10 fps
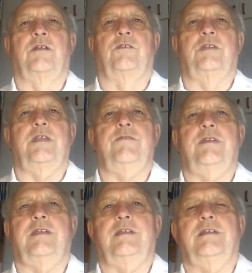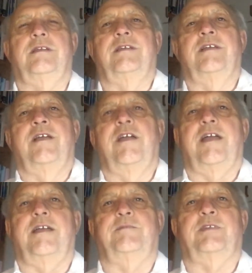Good evening.
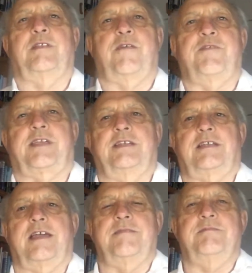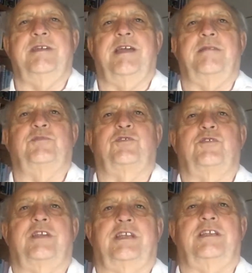South African time. I'm
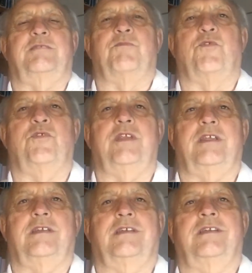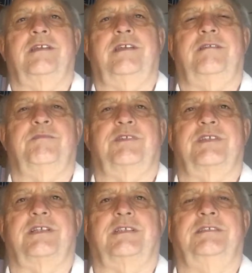sure it is morning in
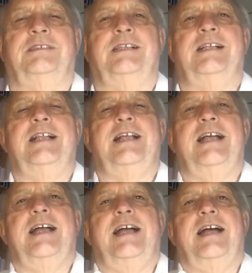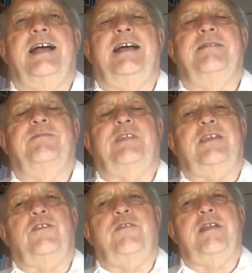Brazil.
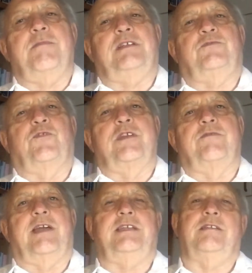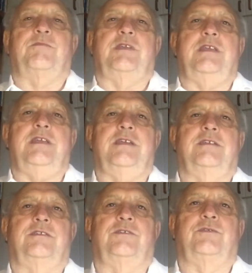Thank you very much for inviting me
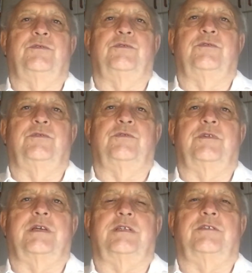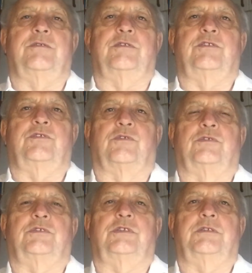to do a
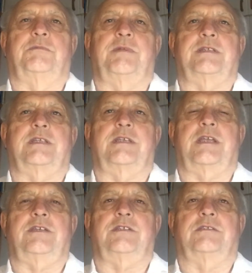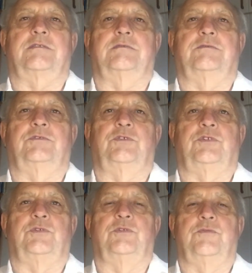short presentation to
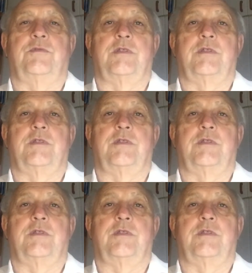you